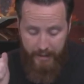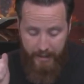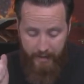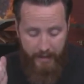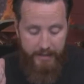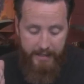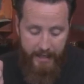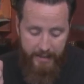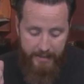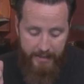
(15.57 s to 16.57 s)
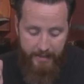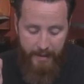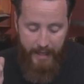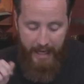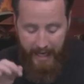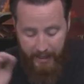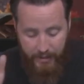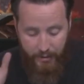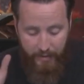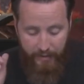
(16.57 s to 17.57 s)
And then it says,
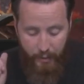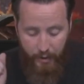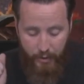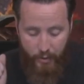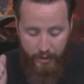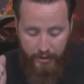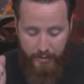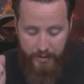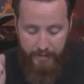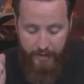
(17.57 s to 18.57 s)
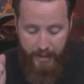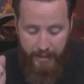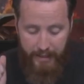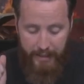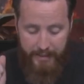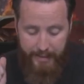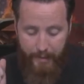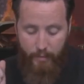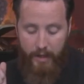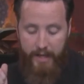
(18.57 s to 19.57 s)
answer a fool according to his folly, lest he
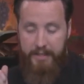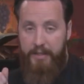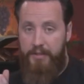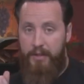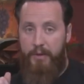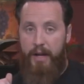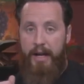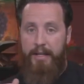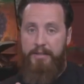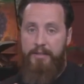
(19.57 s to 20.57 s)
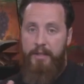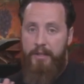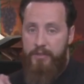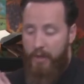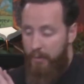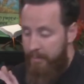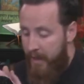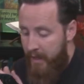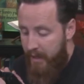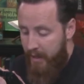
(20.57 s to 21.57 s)
be wise in his own eyes. So
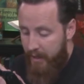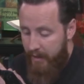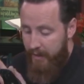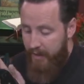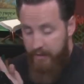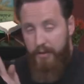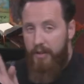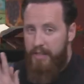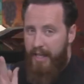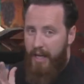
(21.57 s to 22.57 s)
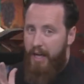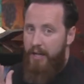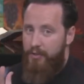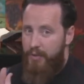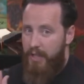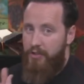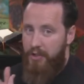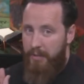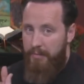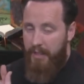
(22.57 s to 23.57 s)
this looks like a
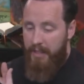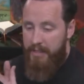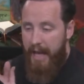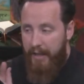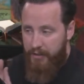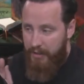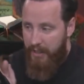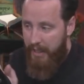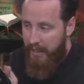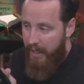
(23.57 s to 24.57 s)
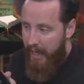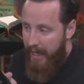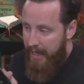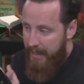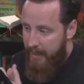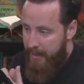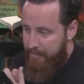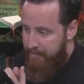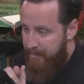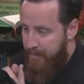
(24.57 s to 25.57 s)
contradiction. It's actually
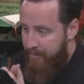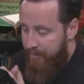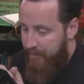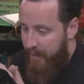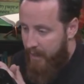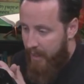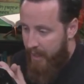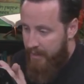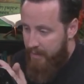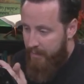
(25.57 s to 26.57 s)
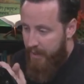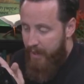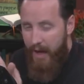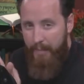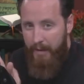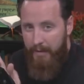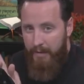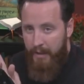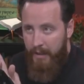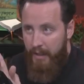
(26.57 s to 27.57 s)
it's a pretty
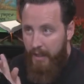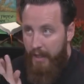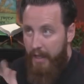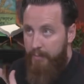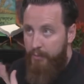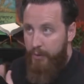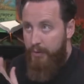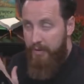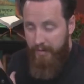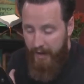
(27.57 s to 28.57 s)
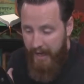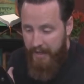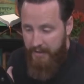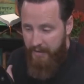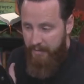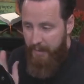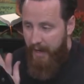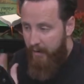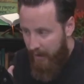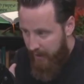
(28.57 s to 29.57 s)
common Hebrew device of
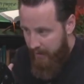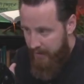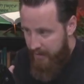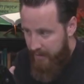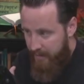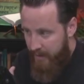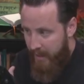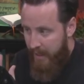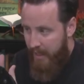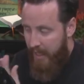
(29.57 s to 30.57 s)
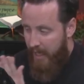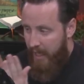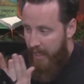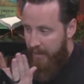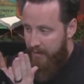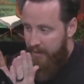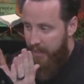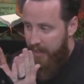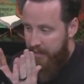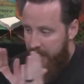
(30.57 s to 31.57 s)
parallelism, and
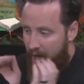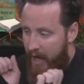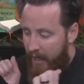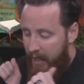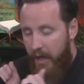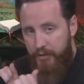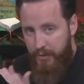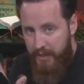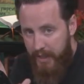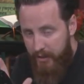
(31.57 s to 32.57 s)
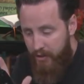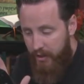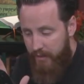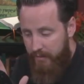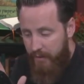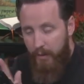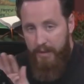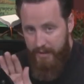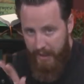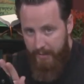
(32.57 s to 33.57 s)
it's not a contradiction, though
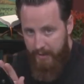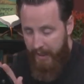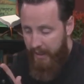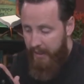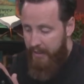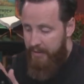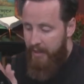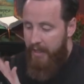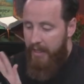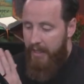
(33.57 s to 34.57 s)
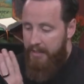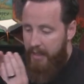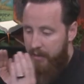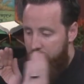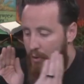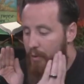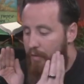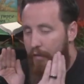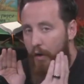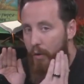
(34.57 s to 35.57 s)
it seems like it is. It's a
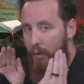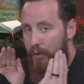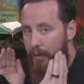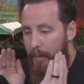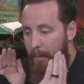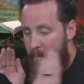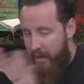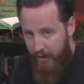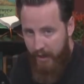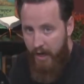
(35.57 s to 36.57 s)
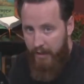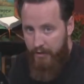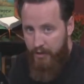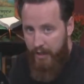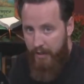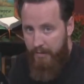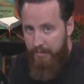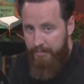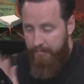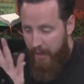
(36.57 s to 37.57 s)
twofold methodology,
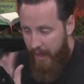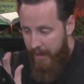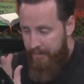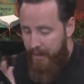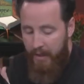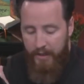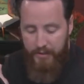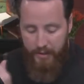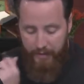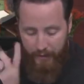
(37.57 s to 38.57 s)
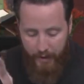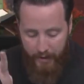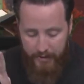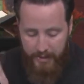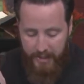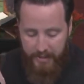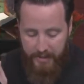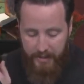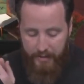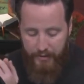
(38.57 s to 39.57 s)
okay? So the first
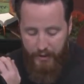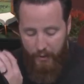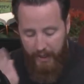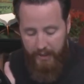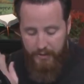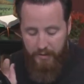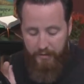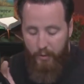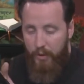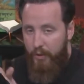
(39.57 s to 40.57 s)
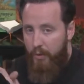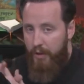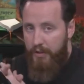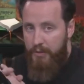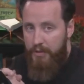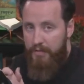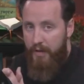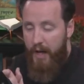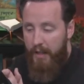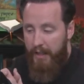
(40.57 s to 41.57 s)
is, don't answer a fool according to his
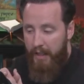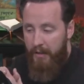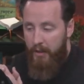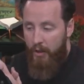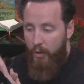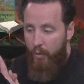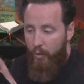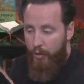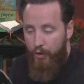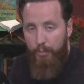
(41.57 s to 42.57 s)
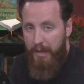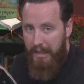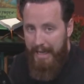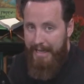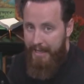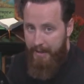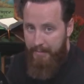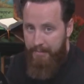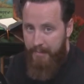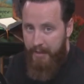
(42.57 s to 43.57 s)
folly, or you'll be like
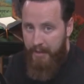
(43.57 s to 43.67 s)
him.